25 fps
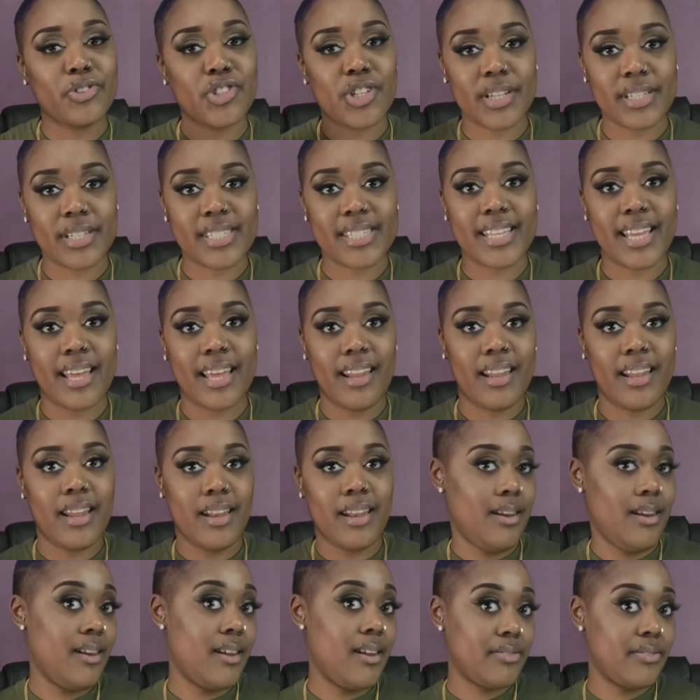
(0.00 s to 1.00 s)
just
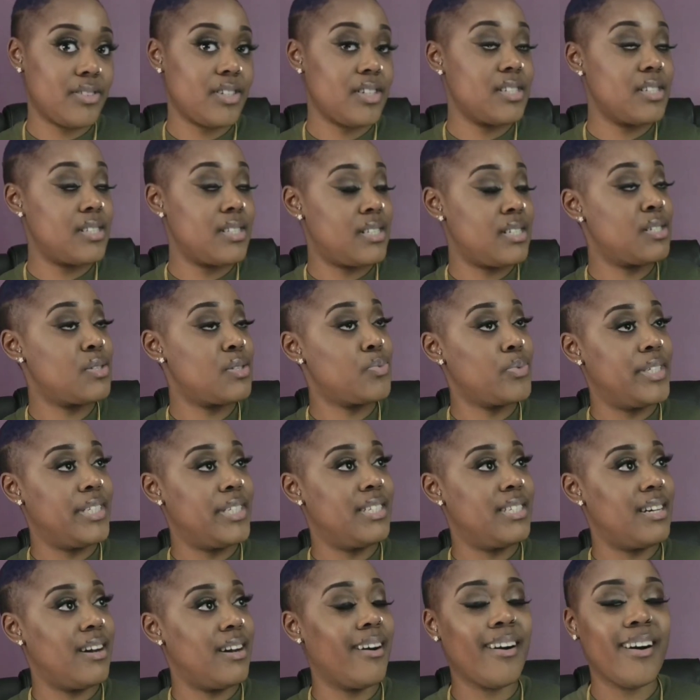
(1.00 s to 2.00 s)
left us this
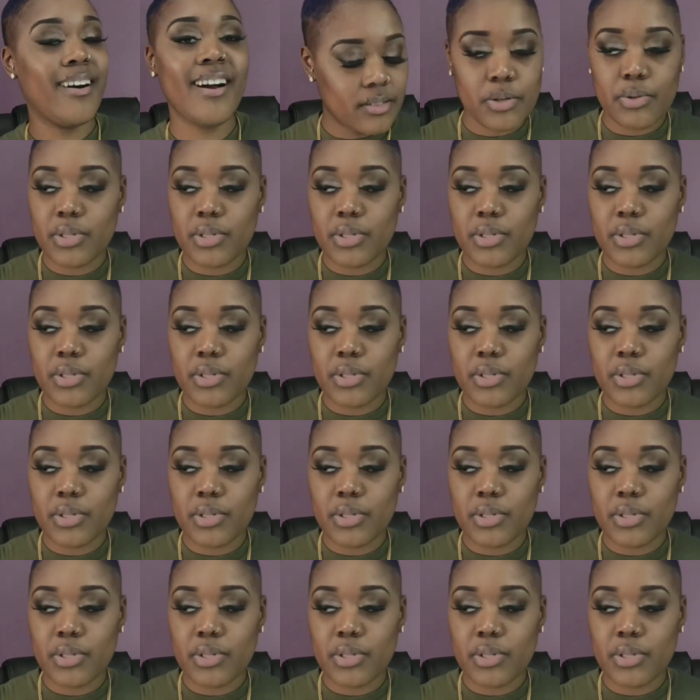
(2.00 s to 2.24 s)
winter.